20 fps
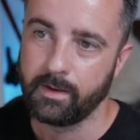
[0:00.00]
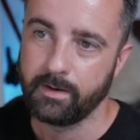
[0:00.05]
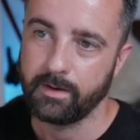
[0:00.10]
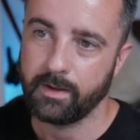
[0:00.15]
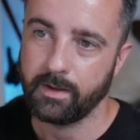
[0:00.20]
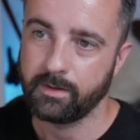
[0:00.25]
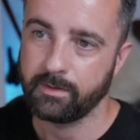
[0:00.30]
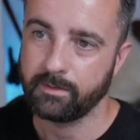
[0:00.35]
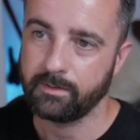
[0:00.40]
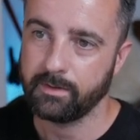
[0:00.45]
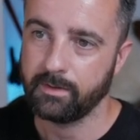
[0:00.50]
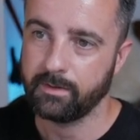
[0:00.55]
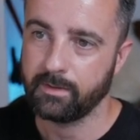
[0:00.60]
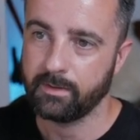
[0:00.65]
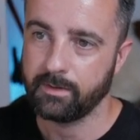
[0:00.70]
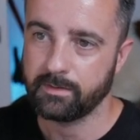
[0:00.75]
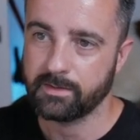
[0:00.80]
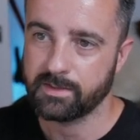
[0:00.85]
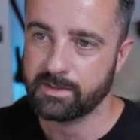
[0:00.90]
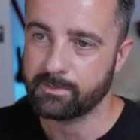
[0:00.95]
Now you can see that
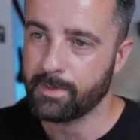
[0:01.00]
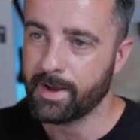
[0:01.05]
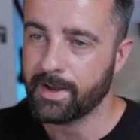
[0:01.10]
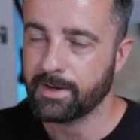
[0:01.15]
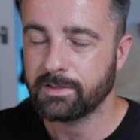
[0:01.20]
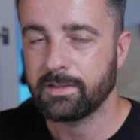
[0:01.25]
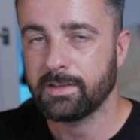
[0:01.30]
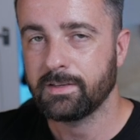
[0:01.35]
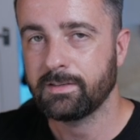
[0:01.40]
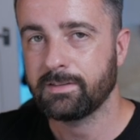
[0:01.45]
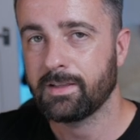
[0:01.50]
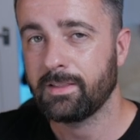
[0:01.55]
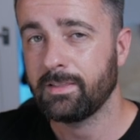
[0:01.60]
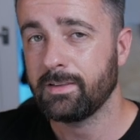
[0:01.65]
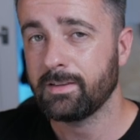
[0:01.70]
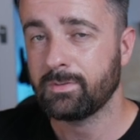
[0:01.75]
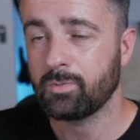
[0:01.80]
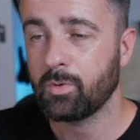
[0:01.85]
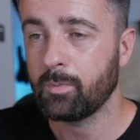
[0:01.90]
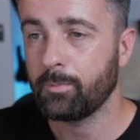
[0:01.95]
this has matched this, and
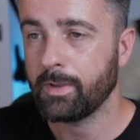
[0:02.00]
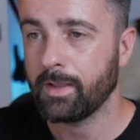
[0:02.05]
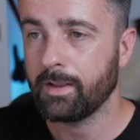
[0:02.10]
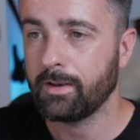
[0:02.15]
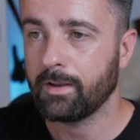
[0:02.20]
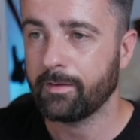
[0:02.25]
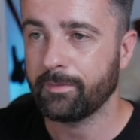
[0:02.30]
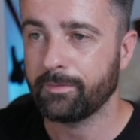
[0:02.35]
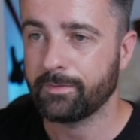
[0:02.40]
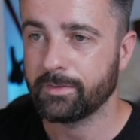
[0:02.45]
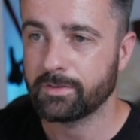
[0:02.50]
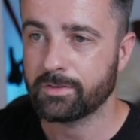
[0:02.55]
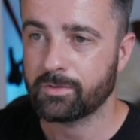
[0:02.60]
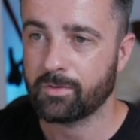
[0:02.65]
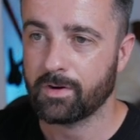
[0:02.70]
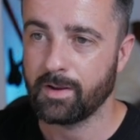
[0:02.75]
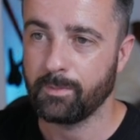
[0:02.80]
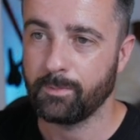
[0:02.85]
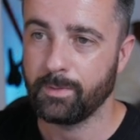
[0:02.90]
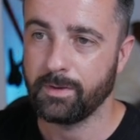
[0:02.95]
this will be enough for
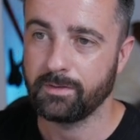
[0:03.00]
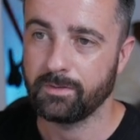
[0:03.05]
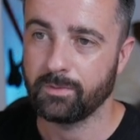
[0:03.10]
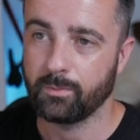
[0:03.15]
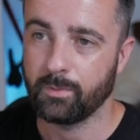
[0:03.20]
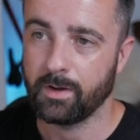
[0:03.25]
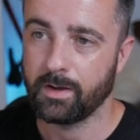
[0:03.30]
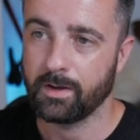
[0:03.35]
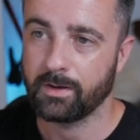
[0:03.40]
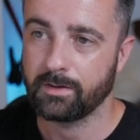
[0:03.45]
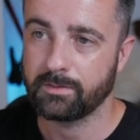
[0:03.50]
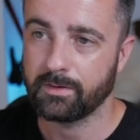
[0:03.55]
Scrapy to work.